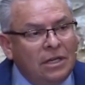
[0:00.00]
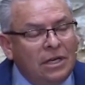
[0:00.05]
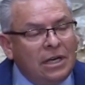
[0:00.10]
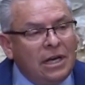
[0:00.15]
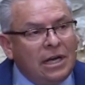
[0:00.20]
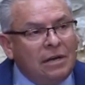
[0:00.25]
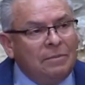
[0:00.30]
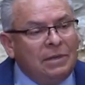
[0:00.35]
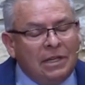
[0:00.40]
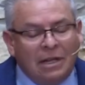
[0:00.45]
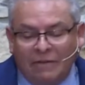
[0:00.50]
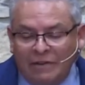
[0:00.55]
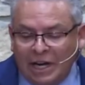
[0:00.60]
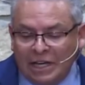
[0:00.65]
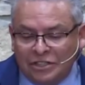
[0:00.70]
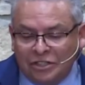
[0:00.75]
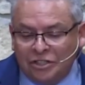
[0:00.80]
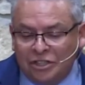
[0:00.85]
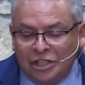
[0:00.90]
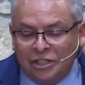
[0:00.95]
And, beloved, I
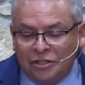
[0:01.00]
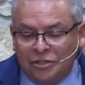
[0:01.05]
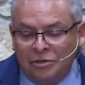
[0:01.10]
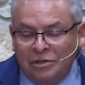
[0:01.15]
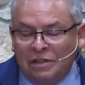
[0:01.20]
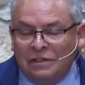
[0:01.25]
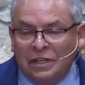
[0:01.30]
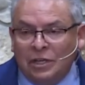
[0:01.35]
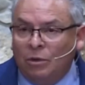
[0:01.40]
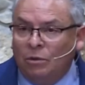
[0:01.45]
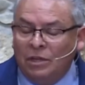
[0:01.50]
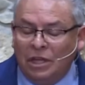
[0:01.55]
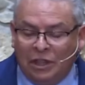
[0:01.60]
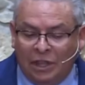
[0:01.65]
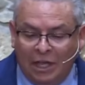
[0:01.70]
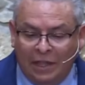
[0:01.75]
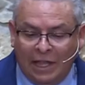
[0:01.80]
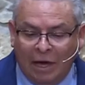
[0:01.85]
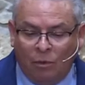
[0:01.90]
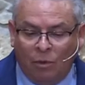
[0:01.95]
suggest to you that the only
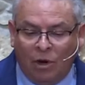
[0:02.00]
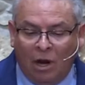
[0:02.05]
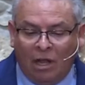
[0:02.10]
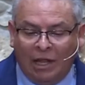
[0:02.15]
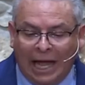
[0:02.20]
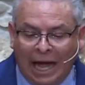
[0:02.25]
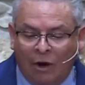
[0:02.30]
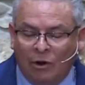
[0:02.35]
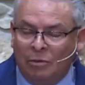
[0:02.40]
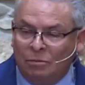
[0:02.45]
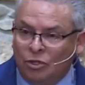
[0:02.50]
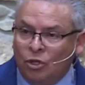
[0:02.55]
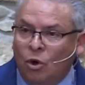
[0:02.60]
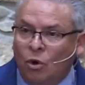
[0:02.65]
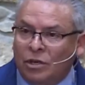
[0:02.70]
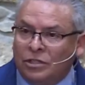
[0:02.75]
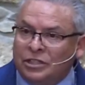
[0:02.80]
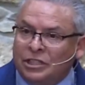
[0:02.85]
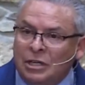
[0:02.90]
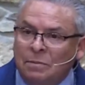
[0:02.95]
thing that would allow him to go
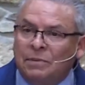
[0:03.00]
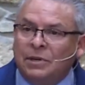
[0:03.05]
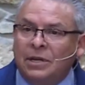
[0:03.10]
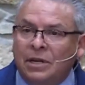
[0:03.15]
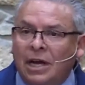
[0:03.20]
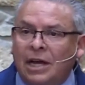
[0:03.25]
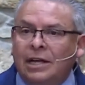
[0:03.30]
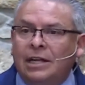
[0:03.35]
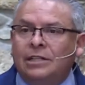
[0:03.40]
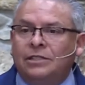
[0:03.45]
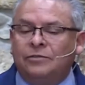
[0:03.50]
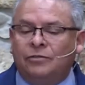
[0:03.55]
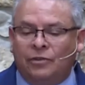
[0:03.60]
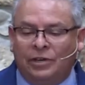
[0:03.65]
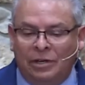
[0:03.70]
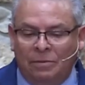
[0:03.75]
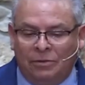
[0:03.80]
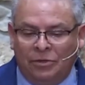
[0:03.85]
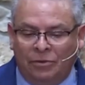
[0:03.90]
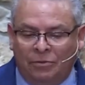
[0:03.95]
to sleep at night is for
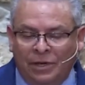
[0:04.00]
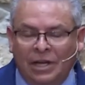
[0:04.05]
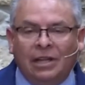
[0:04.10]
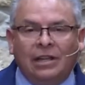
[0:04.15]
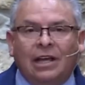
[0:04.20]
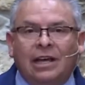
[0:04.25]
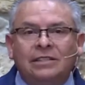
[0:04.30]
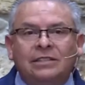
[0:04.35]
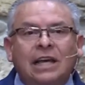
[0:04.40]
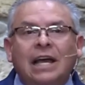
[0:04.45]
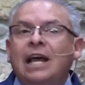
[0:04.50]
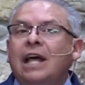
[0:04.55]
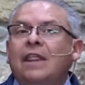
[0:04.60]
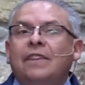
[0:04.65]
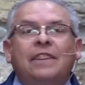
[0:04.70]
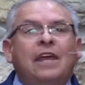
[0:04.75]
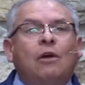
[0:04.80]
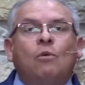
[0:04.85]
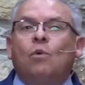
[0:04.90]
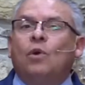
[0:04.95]
him to realize
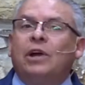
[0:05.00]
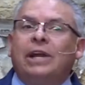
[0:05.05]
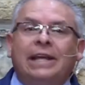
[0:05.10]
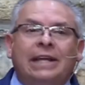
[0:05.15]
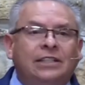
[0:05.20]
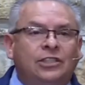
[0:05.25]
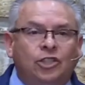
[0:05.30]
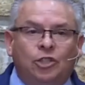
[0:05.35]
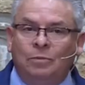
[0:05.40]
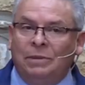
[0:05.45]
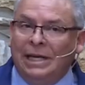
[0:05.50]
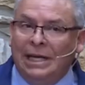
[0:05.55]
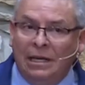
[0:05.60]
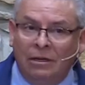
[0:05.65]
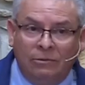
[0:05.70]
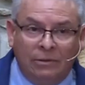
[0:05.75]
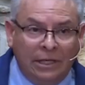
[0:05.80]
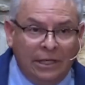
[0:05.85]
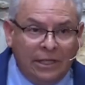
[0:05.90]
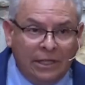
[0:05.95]
they weren't his to
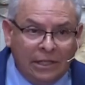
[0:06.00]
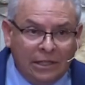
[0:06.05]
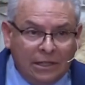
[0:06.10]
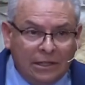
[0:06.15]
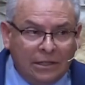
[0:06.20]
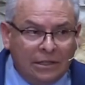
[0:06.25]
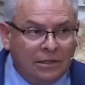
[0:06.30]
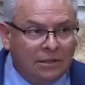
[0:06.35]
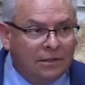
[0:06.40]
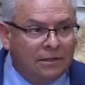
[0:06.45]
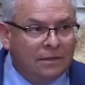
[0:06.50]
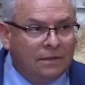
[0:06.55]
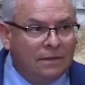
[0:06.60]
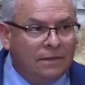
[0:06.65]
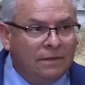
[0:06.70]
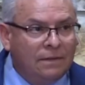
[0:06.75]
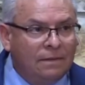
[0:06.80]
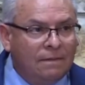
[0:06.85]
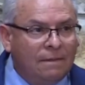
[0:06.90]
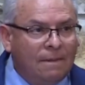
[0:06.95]
begin with,
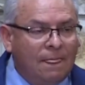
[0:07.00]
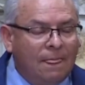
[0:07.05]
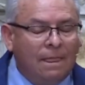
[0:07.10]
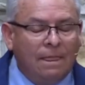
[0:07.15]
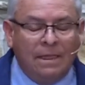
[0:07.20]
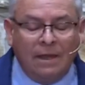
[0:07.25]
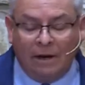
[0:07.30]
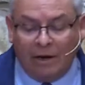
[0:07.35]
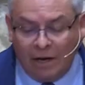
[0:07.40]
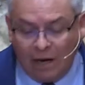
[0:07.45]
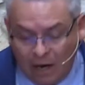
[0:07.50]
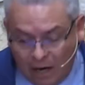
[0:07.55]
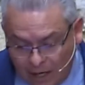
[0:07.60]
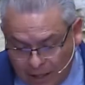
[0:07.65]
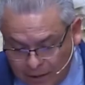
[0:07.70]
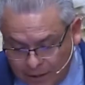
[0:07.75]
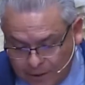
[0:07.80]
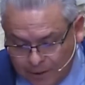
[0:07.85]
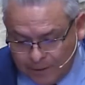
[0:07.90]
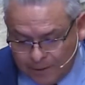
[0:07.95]
they are
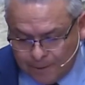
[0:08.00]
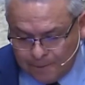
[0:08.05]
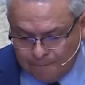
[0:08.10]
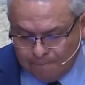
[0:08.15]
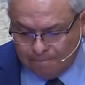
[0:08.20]
God's.